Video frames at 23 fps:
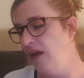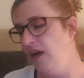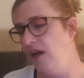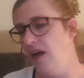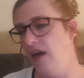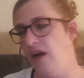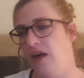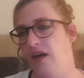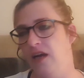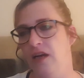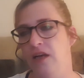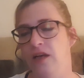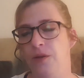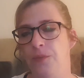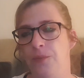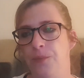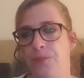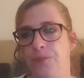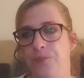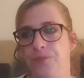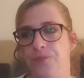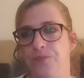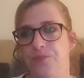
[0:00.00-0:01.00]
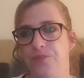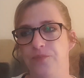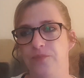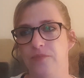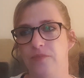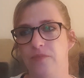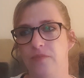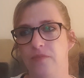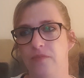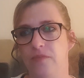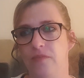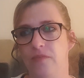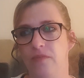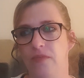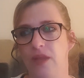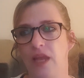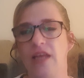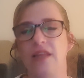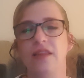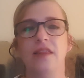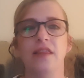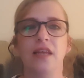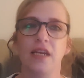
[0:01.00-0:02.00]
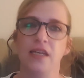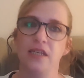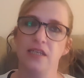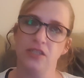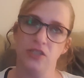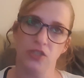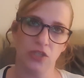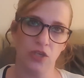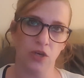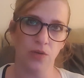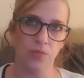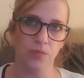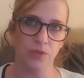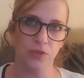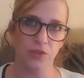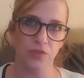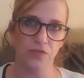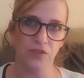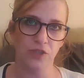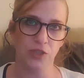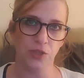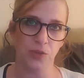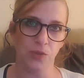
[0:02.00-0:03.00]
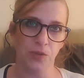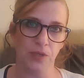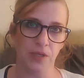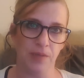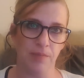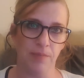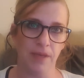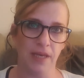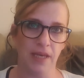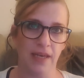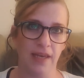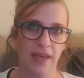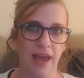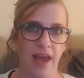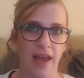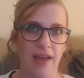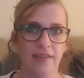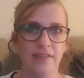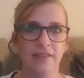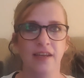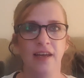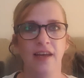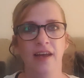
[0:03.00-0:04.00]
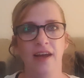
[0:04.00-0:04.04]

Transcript: Thank you so much for joining me again.